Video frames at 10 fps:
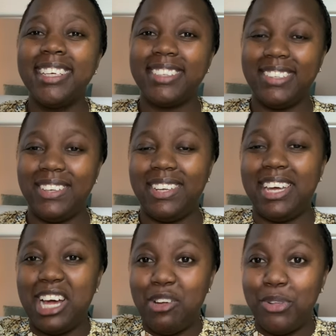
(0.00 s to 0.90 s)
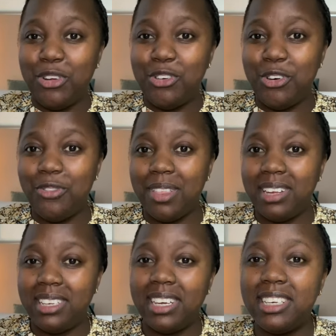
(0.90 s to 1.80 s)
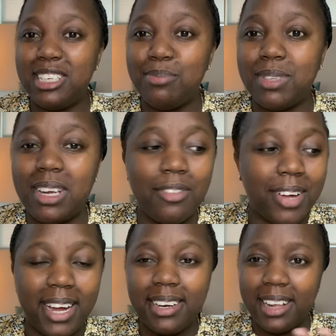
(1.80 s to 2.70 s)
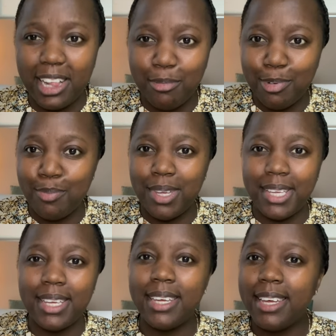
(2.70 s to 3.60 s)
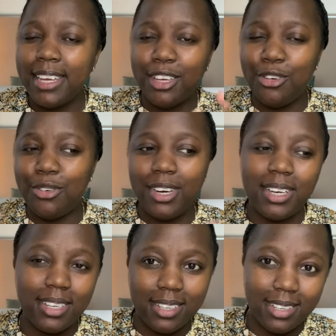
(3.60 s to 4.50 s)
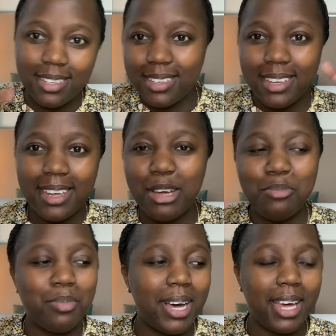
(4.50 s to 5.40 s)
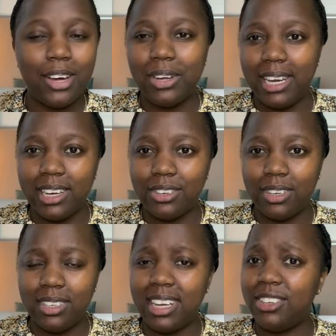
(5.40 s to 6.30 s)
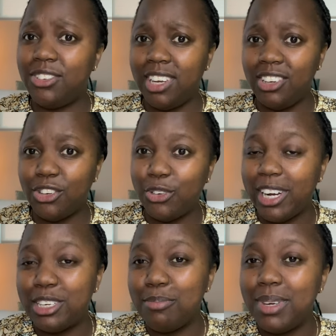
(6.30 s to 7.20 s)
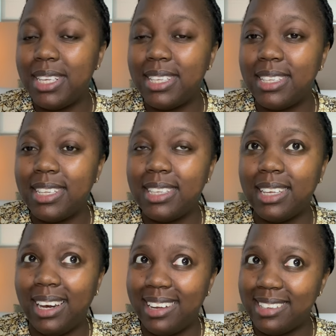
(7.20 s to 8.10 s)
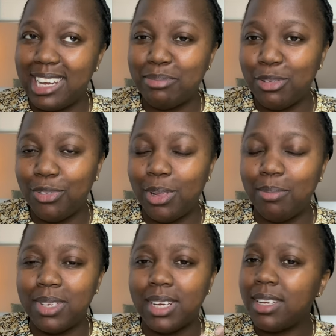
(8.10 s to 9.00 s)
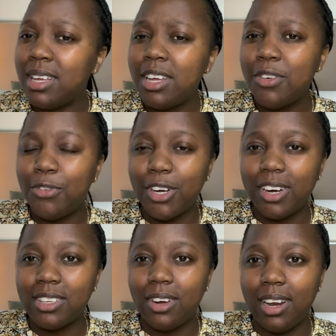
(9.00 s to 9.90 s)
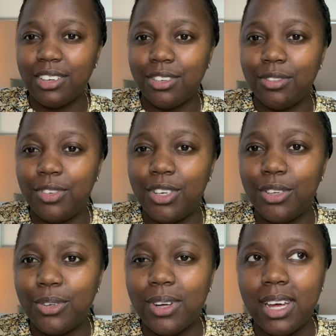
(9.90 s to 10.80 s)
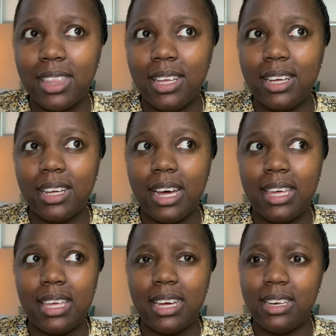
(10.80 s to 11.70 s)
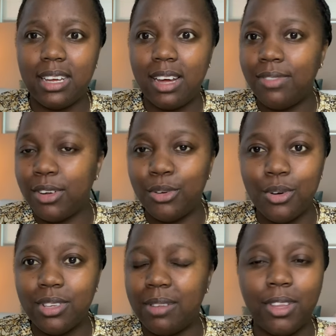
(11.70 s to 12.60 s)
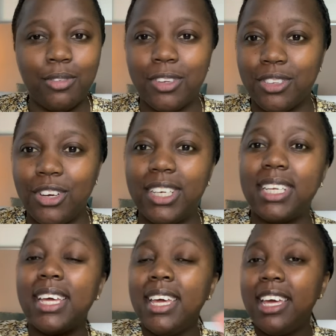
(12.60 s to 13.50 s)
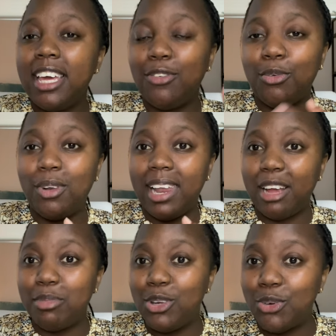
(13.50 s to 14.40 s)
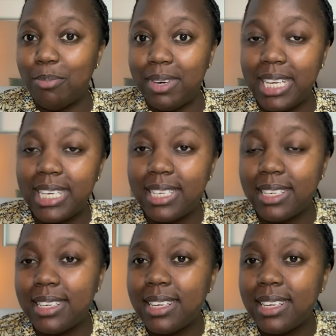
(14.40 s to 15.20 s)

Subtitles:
So today I will go over the 10 tips that have kind of helped me curate my collection. It has changed quite a bit since the last time I filmed a fragrance collection video, I think a year and a half ago or something like that. If you would like me to update